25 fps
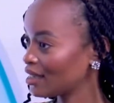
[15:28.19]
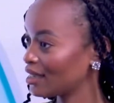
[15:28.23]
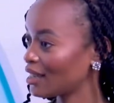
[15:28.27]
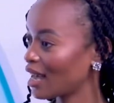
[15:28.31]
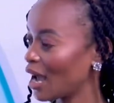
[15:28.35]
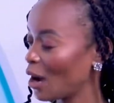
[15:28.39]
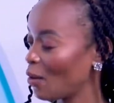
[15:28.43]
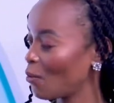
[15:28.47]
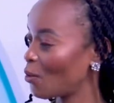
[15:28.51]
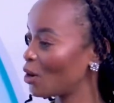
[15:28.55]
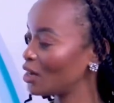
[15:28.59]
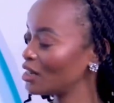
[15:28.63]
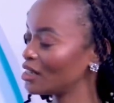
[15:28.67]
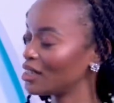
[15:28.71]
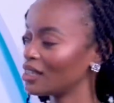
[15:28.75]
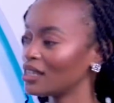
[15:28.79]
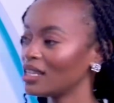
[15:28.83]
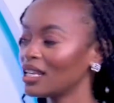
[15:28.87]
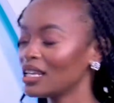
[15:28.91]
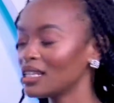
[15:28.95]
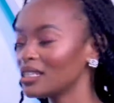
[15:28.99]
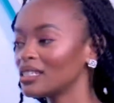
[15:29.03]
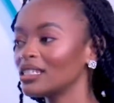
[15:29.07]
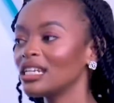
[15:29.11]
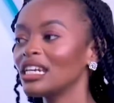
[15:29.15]
I want
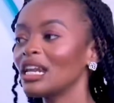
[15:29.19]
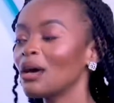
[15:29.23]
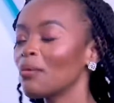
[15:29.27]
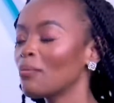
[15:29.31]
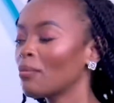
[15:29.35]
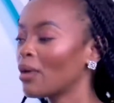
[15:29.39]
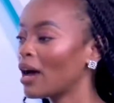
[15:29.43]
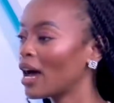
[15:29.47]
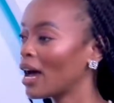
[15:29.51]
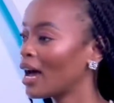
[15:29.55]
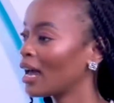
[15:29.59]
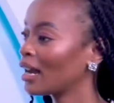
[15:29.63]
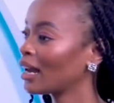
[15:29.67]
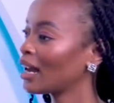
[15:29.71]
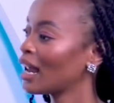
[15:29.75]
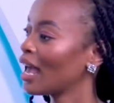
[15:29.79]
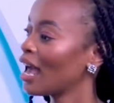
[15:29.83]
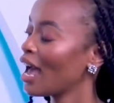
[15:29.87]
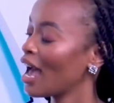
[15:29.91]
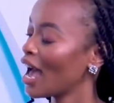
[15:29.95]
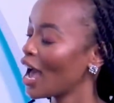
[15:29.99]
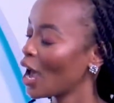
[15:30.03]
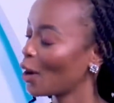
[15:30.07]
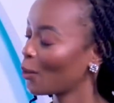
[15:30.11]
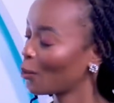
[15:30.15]
this in a man,
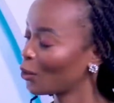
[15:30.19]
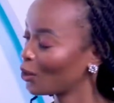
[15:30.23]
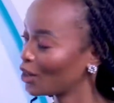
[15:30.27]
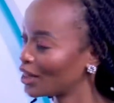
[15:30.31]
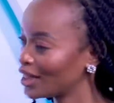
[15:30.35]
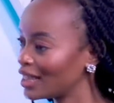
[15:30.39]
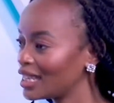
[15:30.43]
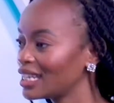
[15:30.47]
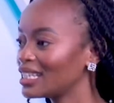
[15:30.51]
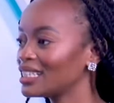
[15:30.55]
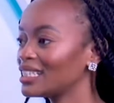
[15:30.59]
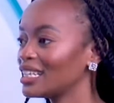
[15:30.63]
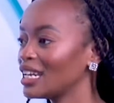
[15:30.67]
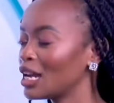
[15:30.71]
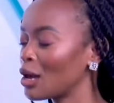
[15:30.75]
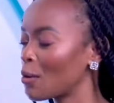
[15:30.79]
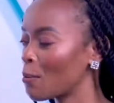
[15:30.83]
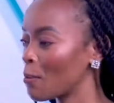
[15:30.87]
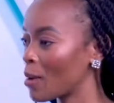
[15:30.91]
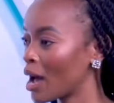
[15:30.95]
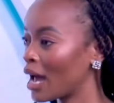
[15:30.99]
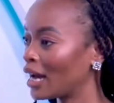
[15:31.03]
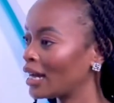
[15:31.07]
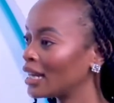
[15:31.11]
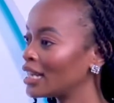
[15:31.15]
I want this in a
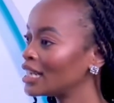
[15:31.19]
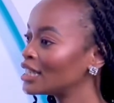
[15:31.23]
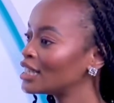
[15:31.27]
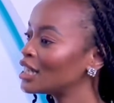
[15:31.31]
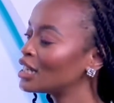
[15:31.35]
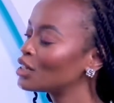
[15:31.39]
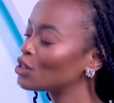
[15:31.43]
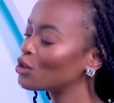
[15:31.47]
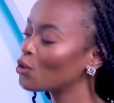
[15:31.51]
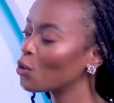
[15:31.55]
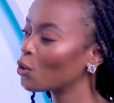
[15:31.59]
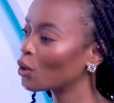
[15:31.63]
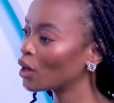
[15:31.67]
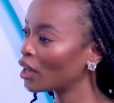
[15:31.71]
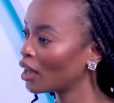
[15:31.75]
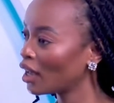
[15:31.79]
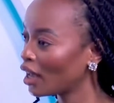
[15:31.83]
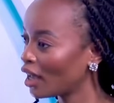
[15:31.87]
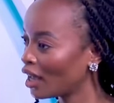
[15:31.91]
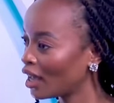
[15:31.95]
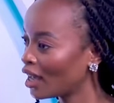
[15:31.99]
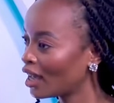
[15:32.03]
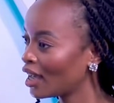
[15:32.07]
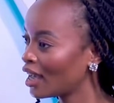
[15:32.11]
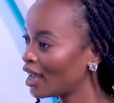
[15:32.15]
man. Is it
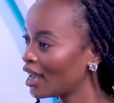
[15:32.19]
okay?